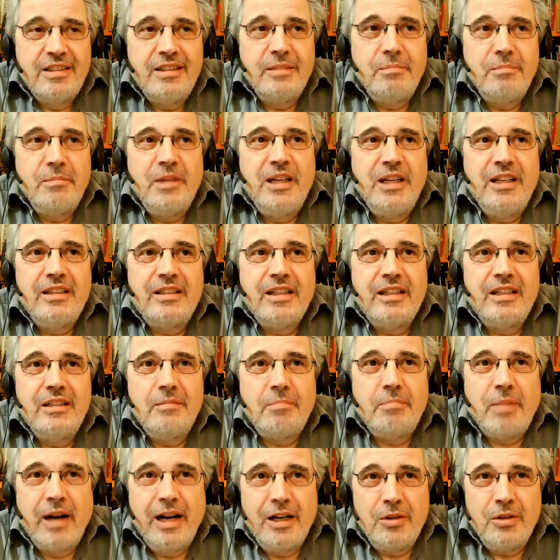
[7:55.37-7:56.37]
the
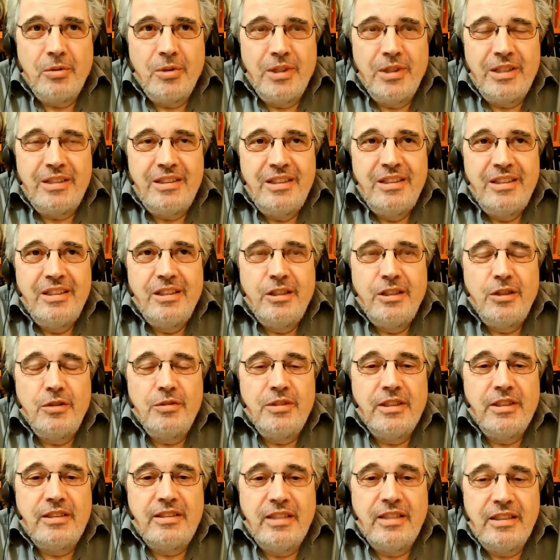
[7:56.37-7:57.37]
military power
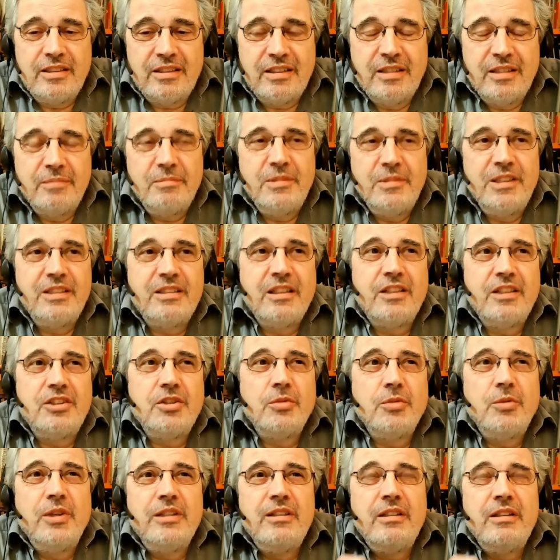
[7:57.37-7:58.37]
of the system in
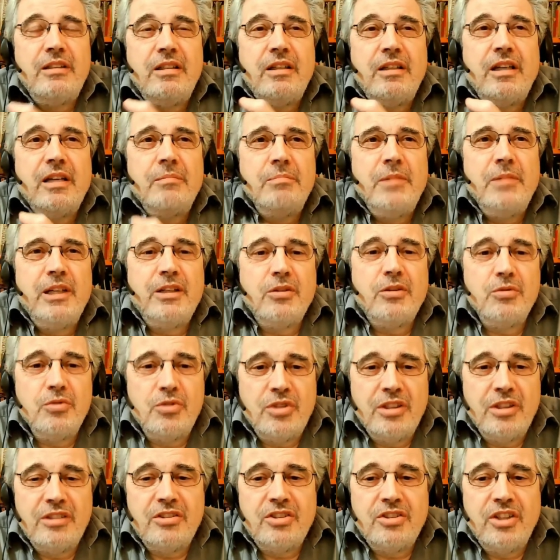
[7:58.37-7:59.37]
such a way that it can be
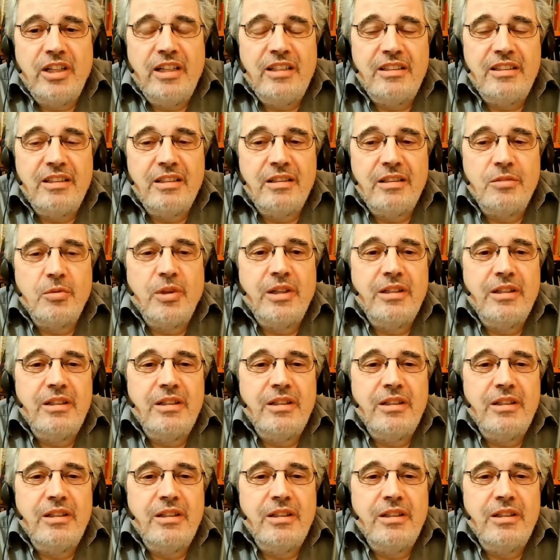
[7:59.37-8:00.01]
concentrated